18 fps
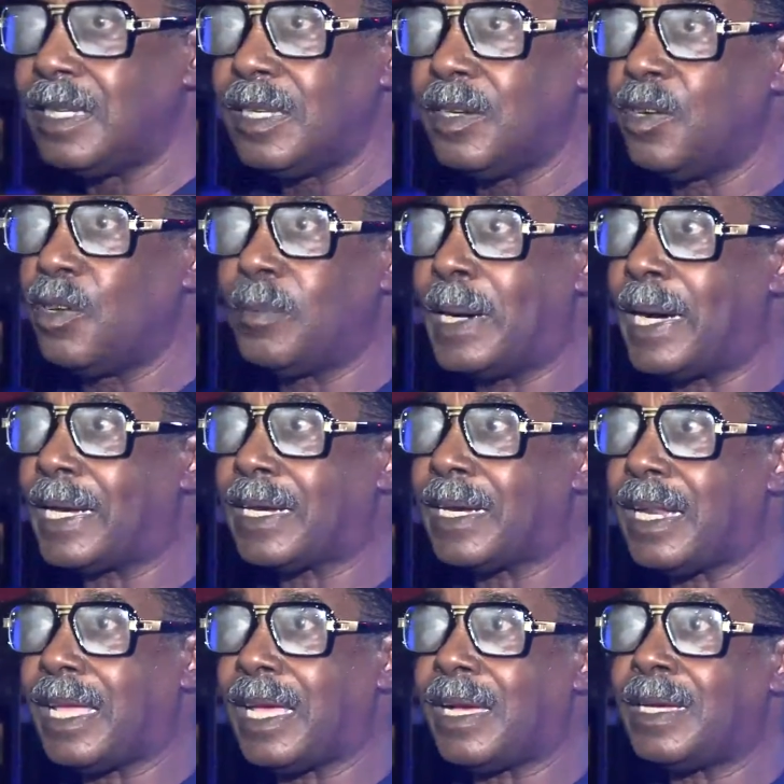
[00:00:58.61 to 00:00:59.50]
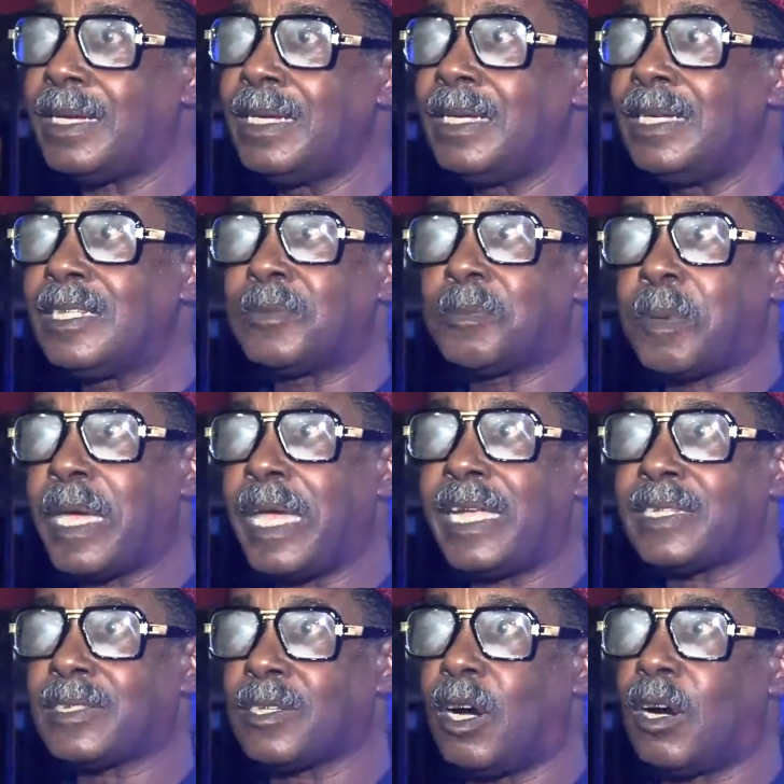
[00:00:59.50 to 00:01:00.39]
Nobody there, his
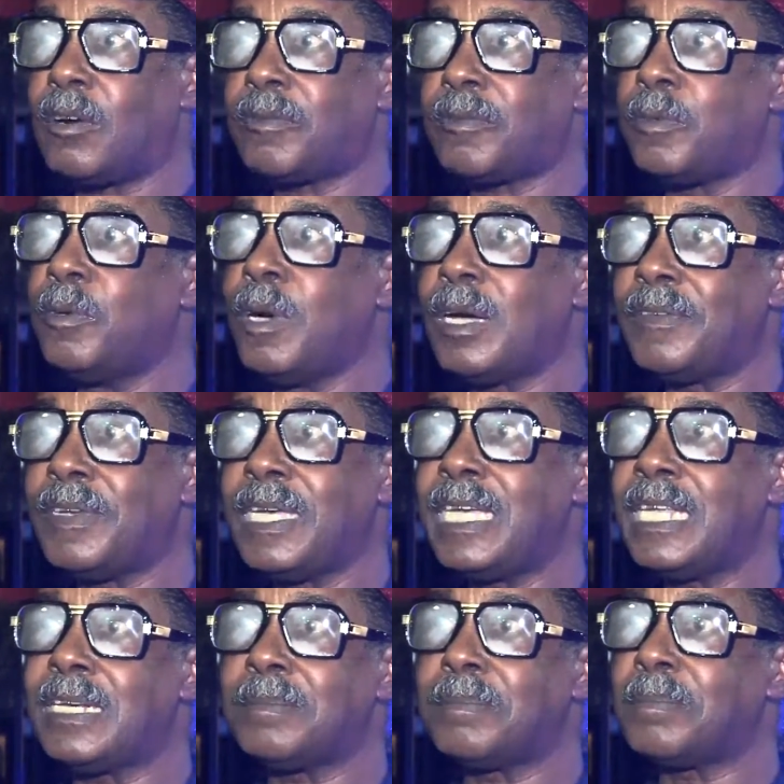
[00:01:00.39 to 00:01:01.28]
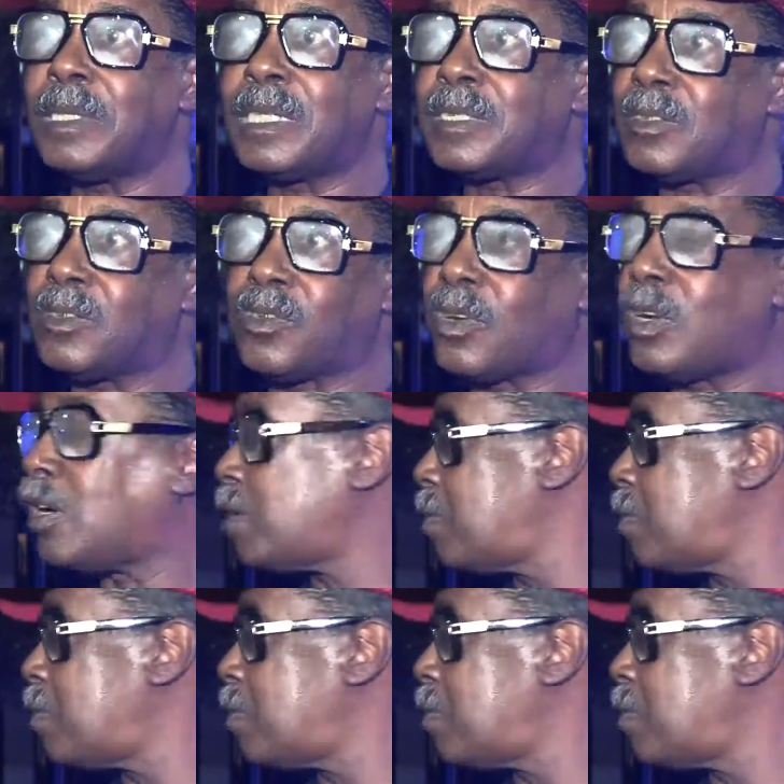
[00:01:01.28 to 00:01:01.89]
pants off. Whoever hit him must have drugged